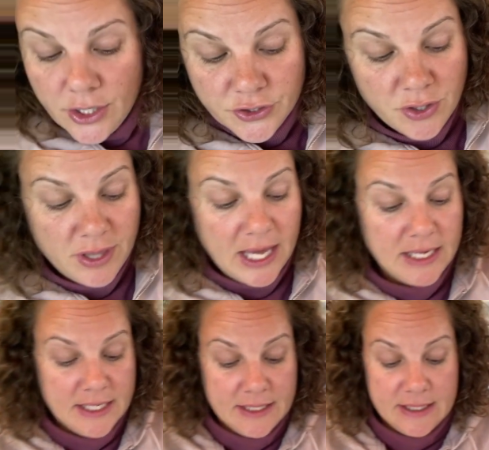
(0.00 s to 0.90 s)
so
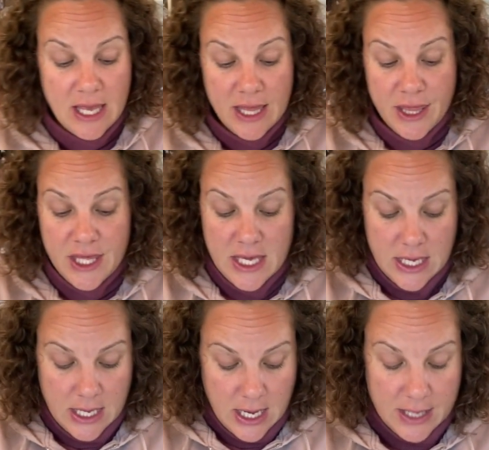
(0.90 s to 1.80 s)
that is
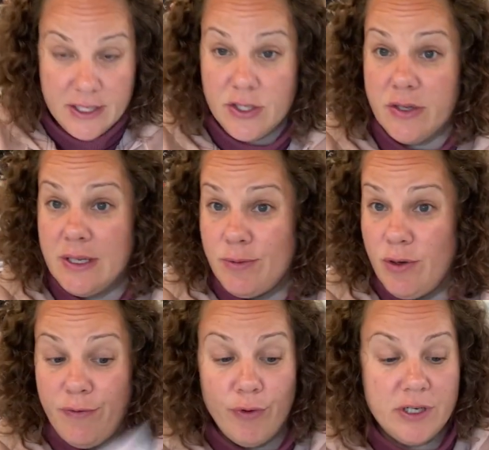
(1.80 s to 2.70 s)
the, and this goes up to
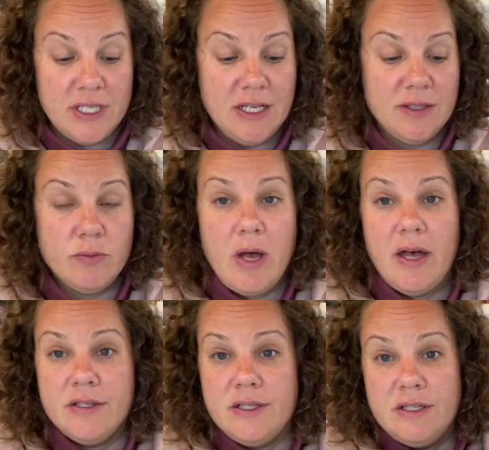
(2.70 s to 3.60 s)
a 14 as
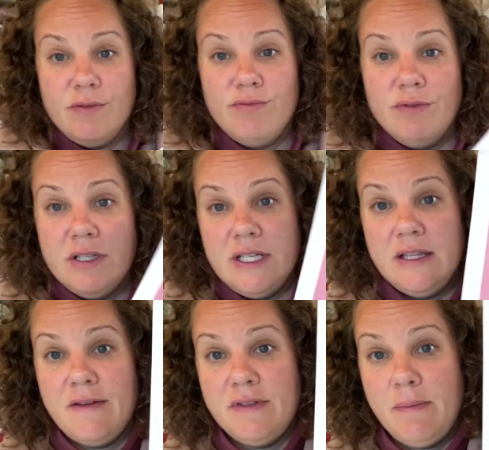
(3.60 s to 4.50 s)
well. So it's a really
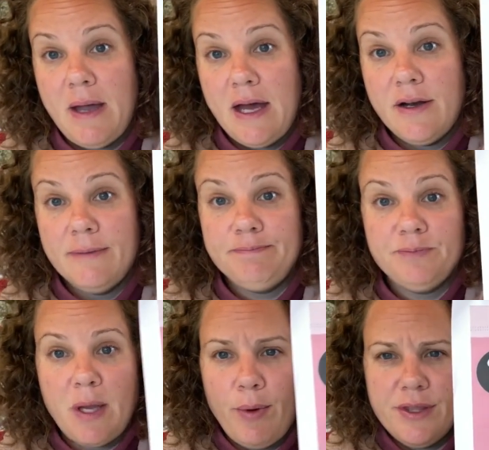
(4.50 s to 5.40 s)
lovely pattern.
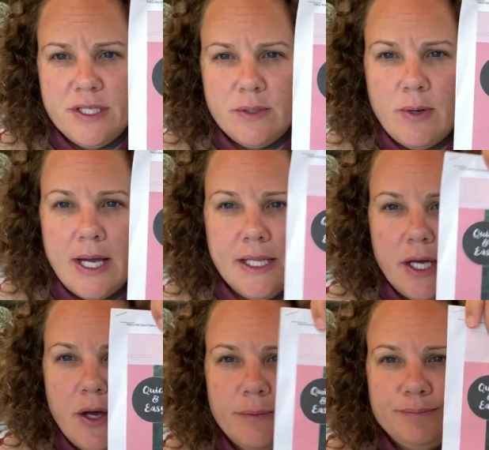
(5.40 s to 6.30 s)
I bought this a while
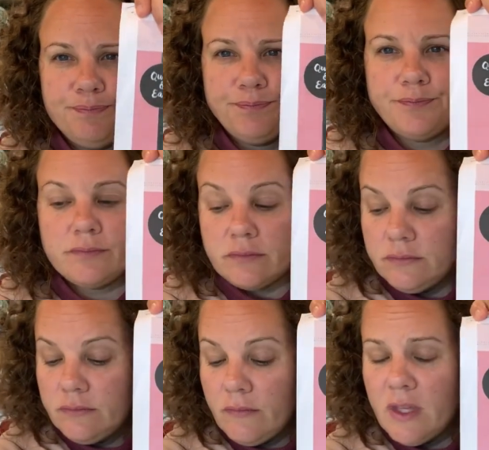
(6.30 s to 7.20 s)
ago.
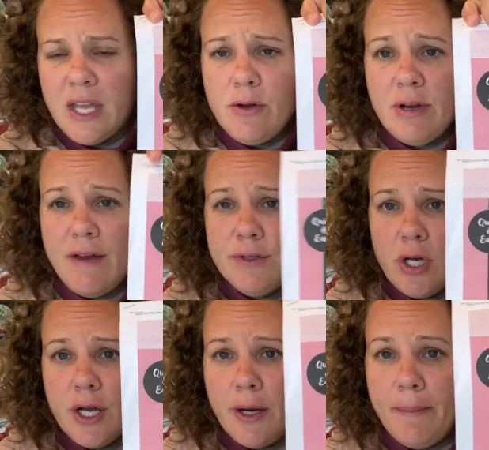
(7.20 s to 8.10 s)
I don't have a
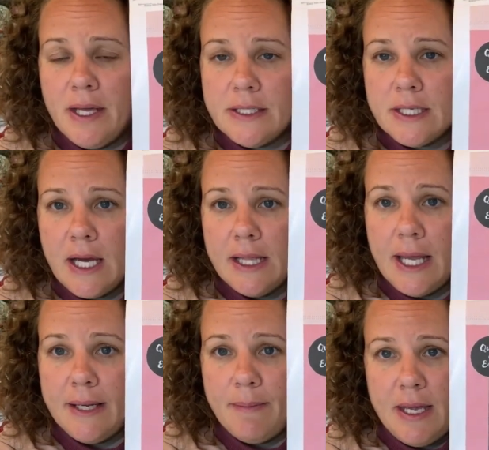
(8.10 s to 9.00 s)
daughter, but I
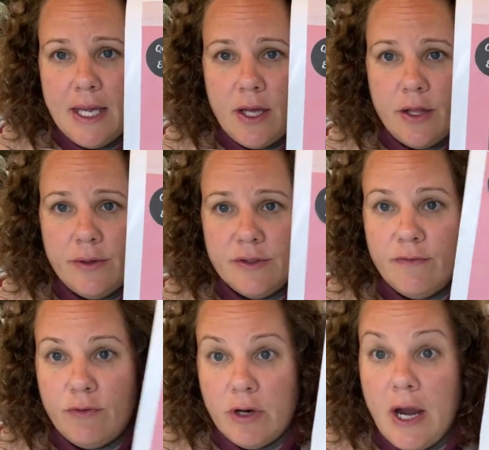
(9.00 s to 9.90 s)
like making clothes
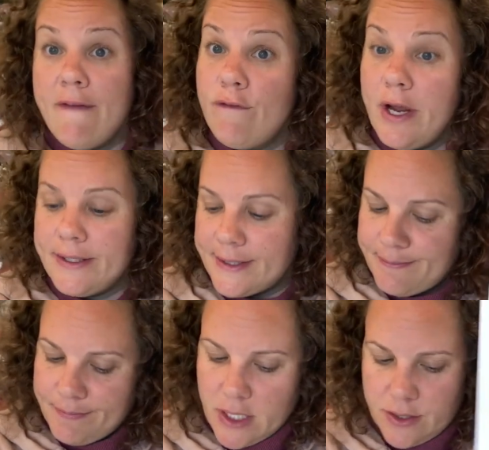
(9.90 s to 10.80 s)
for
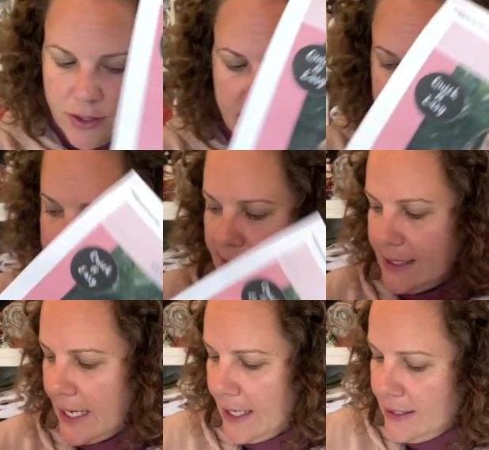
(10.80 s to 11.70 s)
friends. So that's the
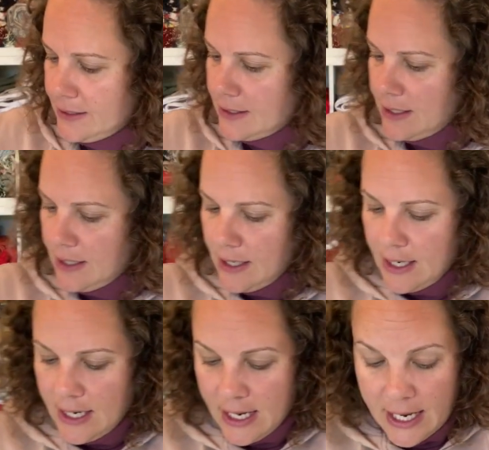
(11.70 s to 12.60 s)
second.
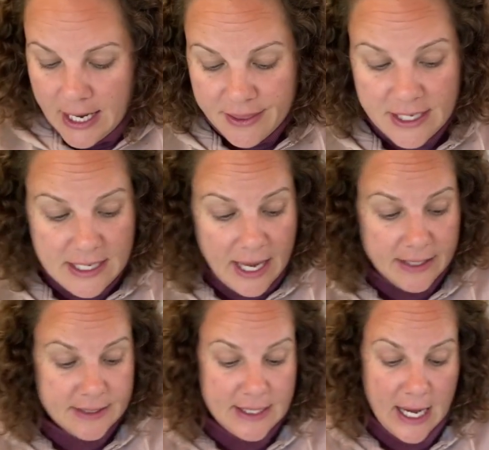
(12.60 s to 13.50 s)
The
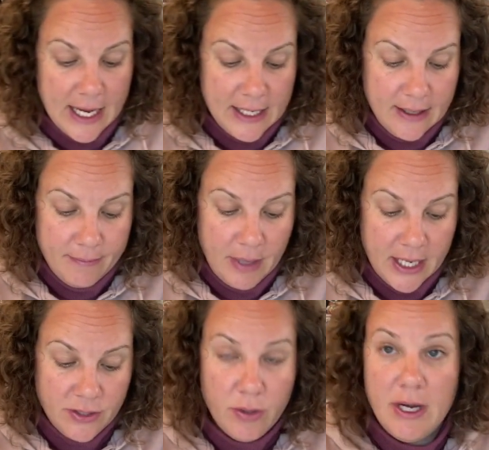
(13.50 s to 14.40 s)
next item,
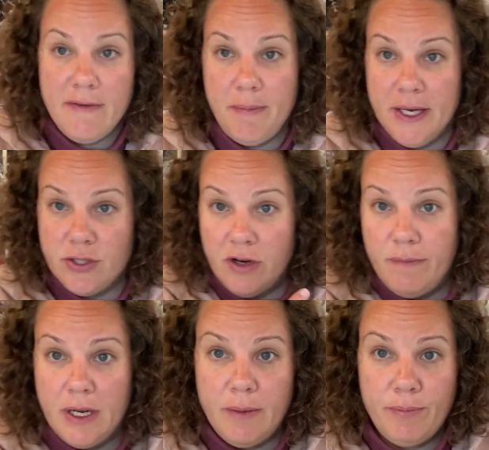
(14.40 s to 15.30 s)
I don't have a picture of, but I'll